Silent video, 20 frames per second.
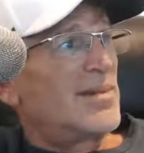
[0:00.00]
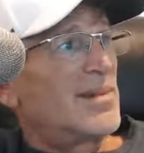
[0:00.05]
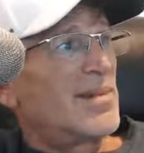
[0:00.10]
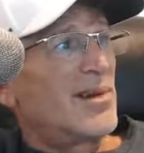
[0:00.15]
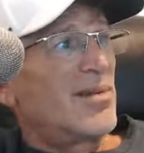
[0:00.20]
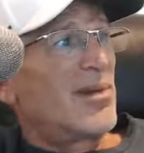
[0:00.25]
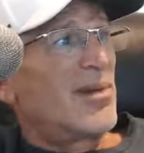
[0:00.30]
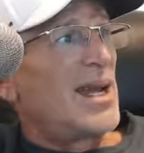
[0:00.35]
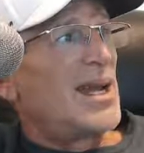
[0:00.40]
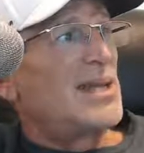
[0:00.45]

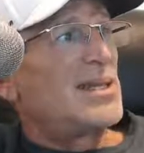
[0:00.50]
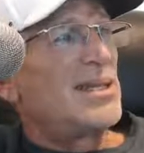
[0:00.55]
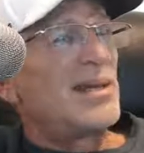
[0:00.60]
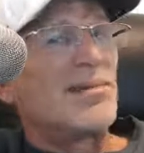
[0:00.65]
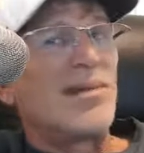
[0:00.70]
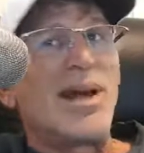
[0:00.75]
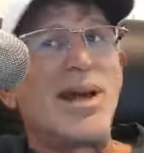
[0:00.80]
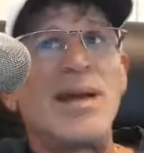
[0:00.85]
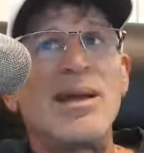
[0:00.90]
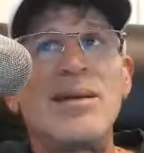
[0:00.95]
Crazy,
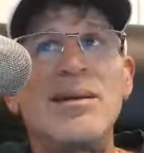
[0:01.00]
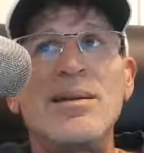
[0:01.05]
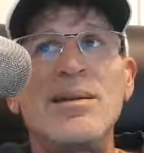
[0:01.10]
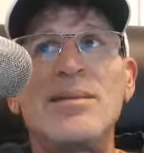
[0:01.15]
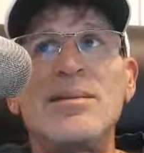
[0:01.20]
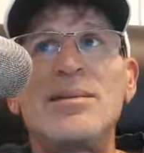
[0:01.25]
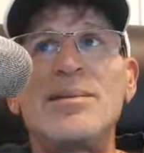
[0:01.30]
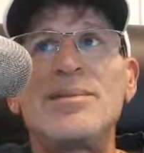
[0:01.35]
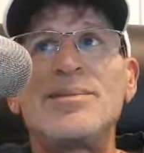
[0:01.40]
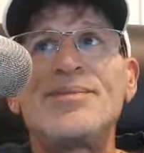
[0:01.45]
right?
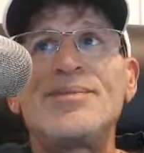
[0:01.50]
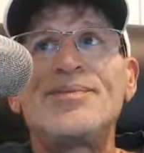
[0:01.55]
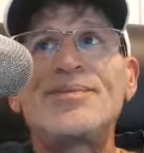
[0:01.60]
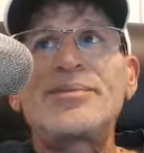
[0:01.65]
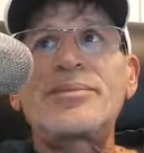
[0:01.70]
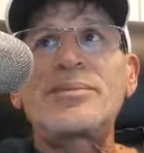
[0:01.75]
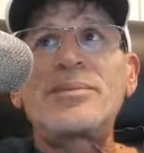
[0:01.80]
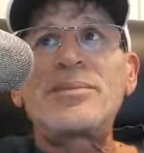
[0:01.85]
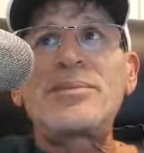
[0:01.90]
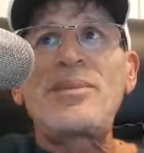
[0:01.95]

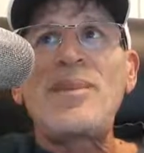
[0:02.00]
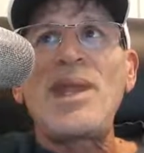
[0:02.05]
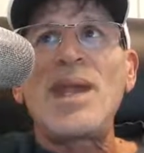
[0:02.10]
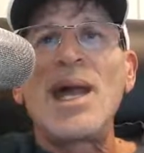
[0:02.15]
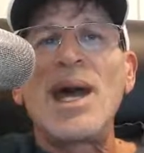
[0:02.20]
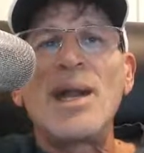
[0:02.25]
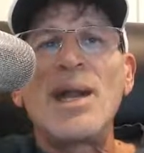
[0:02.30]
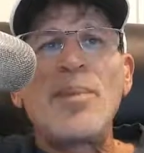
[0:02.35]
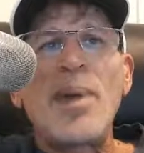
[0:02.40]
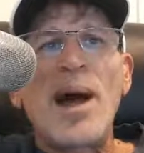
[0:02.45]

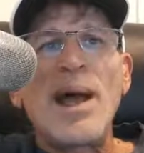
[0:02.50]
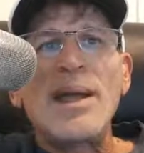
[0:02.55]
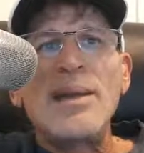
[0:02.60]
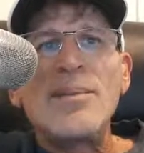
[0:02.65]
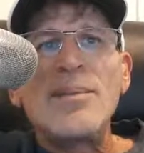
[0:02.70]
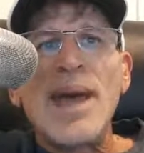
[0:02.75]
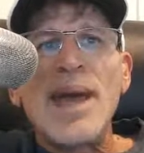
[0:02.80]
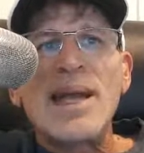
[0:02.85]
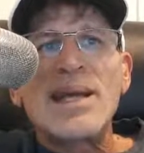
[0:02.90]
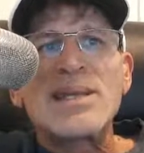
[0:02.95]
Got to buy
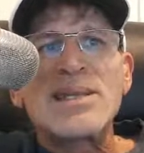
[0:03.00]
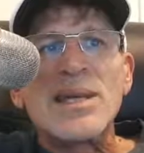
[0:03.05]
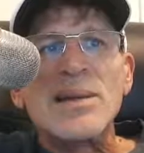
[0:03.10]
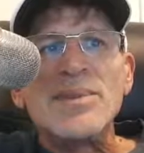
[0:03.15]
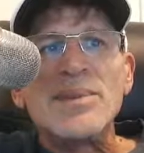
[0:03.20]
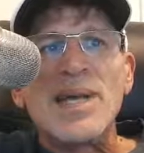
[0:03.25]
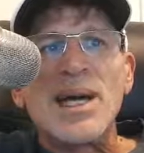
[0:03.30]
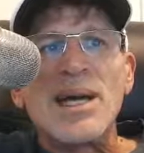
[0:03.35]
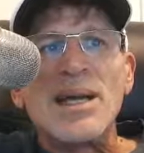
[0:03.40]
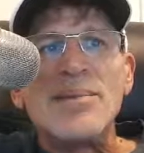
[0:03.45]
them back
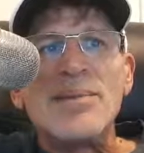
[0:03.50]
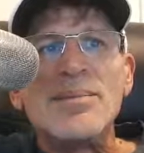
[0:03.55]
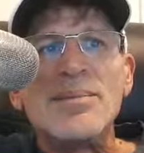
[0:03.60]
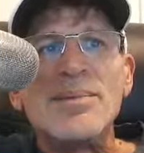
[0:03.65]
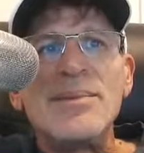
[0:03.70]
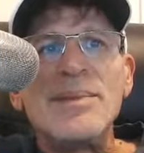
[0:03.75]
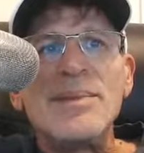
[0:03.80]
sometime.